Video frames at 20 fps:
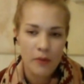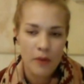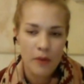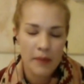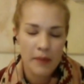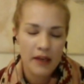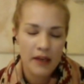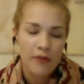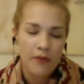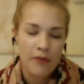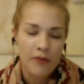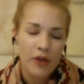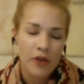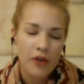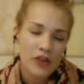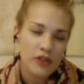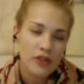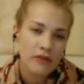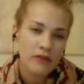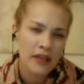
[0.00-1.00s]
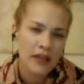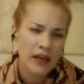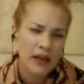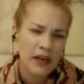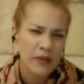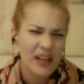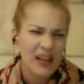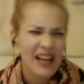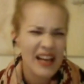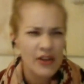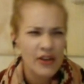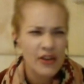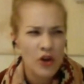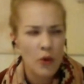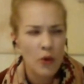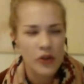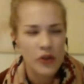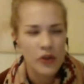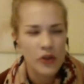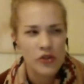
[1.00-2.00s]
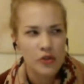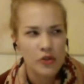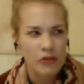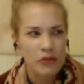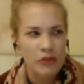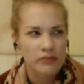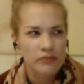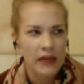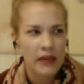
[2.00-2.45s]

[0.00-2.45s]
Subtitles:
comparative religion, then I didn't know what to do.